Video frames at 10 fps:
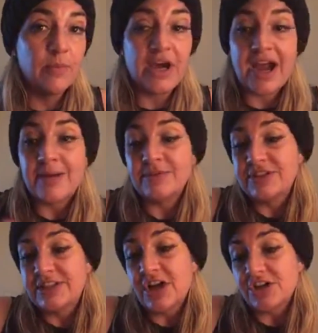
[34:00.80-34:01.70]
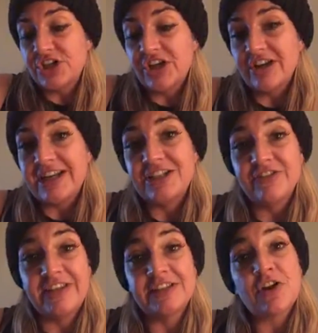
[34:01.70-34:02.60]
But I'm touching on each
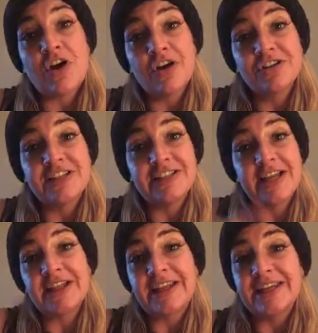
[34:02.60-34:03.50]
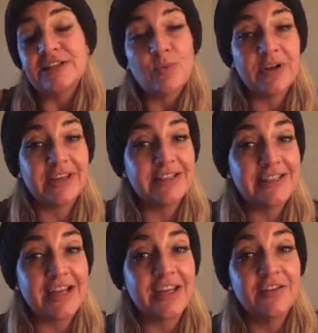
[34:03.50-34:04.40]
of these cards and telling it as one
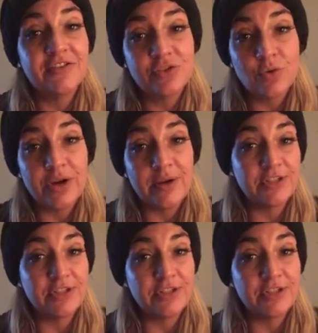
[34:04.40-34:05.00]
consecutive story,